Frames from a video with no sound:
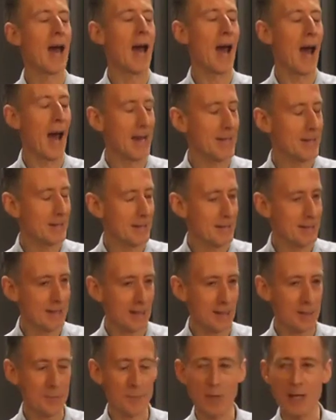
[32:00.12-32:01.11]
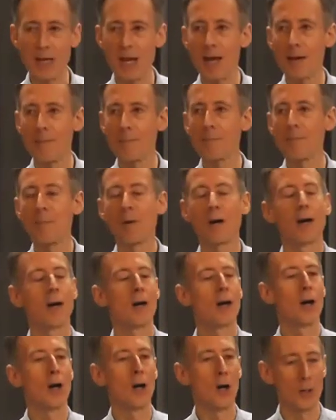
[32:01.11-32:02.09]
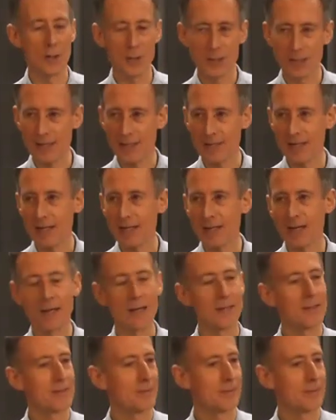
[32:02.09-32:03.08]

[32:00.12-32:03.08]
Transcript: at 6 p.m. on Saturday night."